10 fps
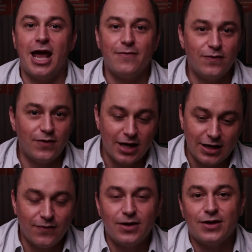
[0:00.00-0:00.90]
If you think
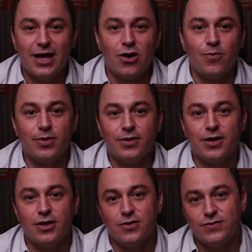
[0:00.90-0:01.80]
anything could help
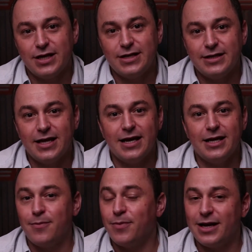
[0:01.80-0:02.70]
that you've seen
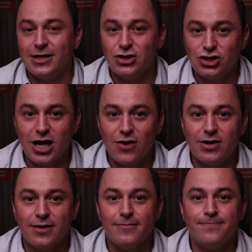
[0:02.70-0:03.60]
today, then please share
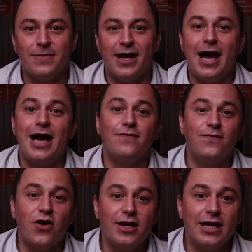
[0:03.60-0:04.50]
it. And
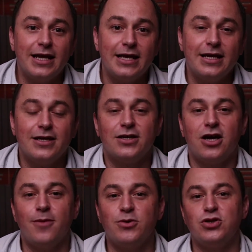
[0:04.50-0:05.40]
finally,
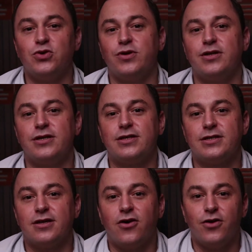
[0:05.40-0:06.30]
come and join
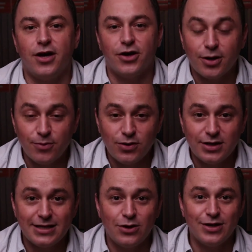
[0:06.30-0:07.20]
us on our
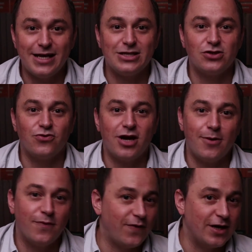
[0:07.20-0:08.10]
community on
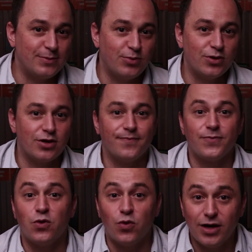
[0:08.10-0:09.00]
Instagram, Facebook,
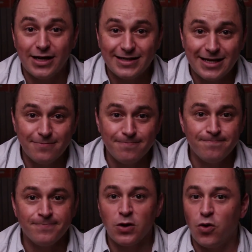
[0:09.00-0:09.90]
or LinkedIn.
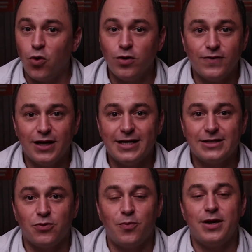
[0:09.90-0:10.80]
All of the
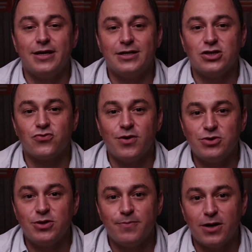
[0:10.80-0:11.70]
links will be in the
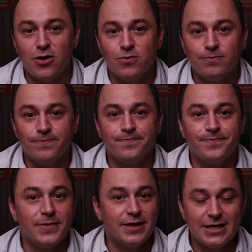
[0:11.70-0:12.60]
description below.
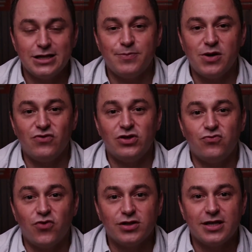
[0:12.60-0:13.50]
This has been
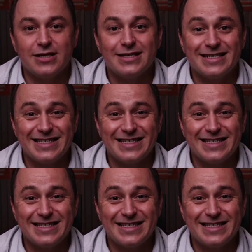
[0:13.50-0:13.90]
Richard Rozza.